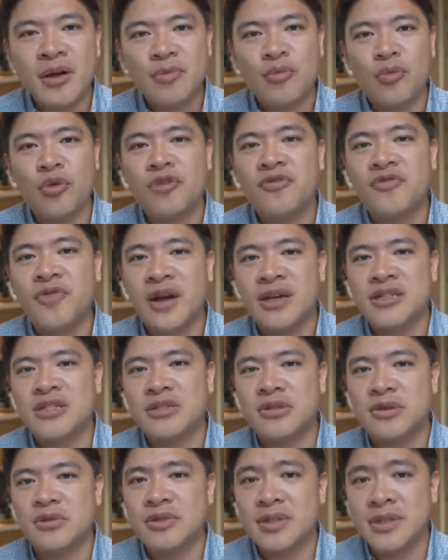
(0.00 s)
more
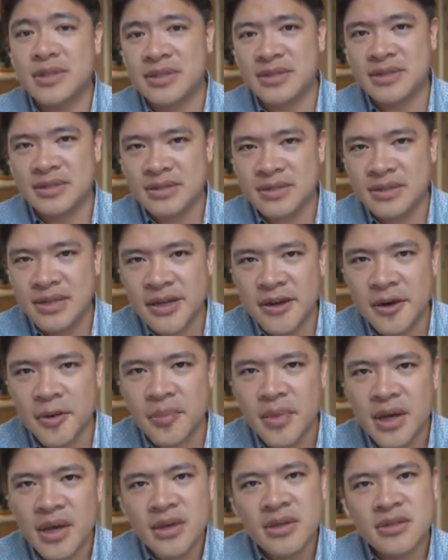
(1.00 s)
functional this
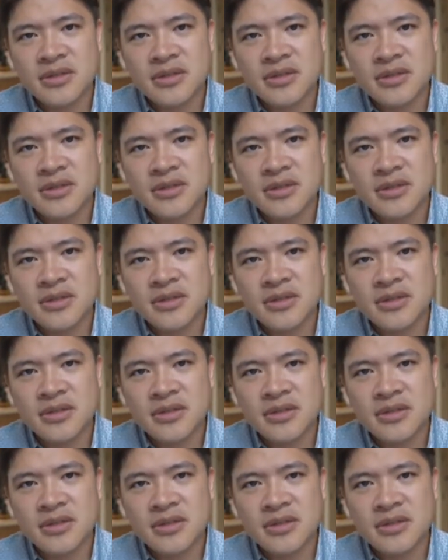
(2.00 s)
year.